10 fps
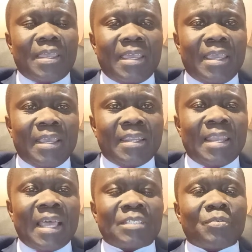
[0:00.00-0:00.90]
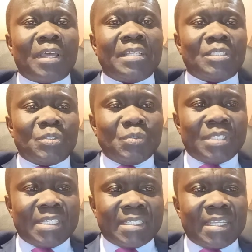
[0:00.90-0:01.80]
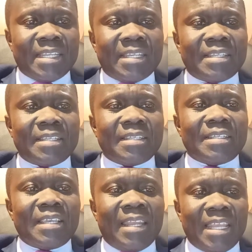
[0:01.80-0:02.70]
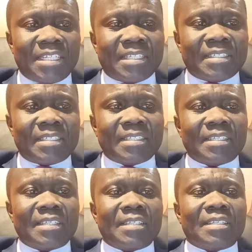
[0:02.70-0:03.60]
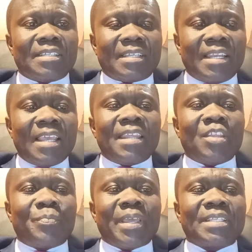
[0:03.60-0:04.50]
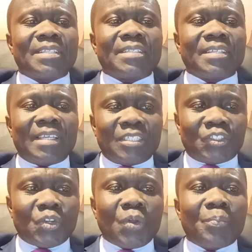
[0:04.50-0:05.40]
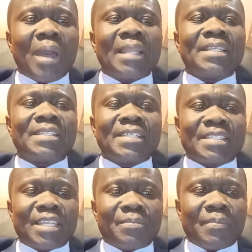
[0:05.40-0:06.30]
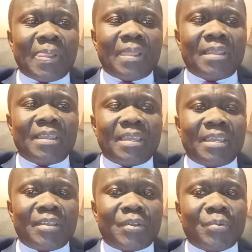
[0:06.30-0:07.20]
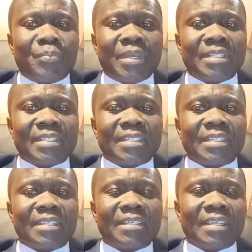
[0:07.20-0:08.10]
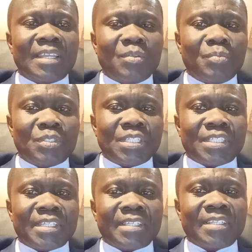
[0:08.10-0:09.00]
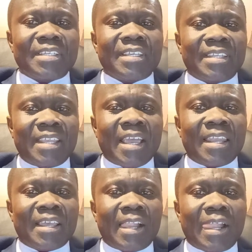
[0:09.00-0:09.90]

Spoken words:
and the last one in 2016 elections clearly depicts a strong party system, incumbent and opposition in Ghana.